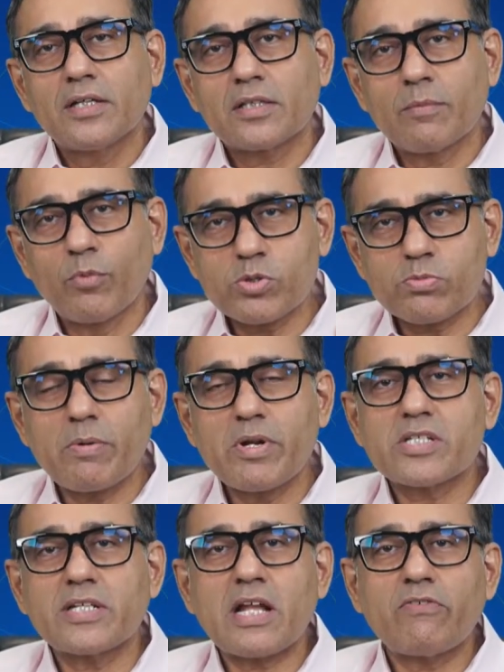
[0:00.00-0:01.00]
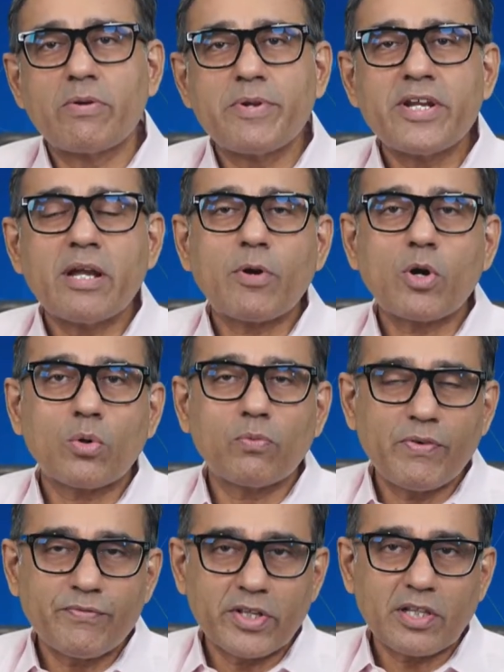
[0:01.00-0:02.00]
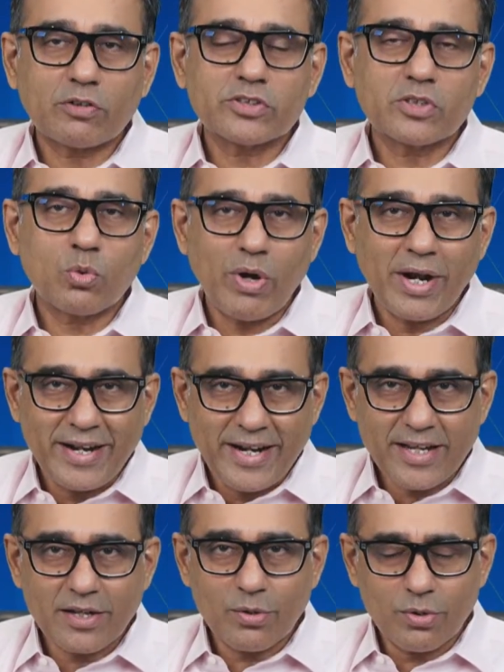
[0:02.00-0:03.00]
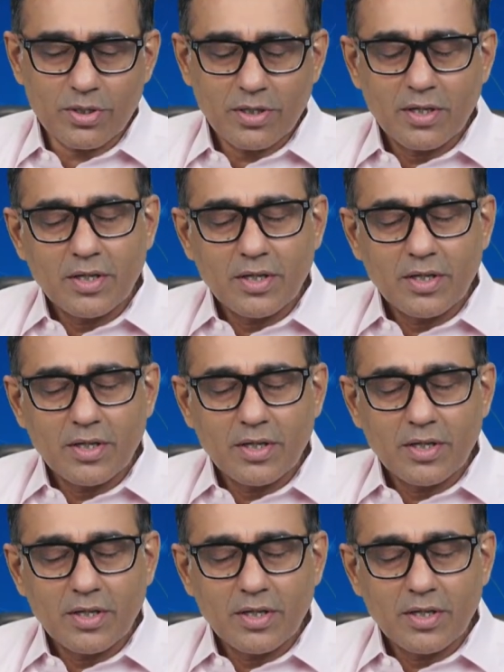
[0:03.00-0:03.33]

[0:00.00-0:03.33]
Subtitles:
The most probable scenario will be near about 50,000 to 1 lakh crore.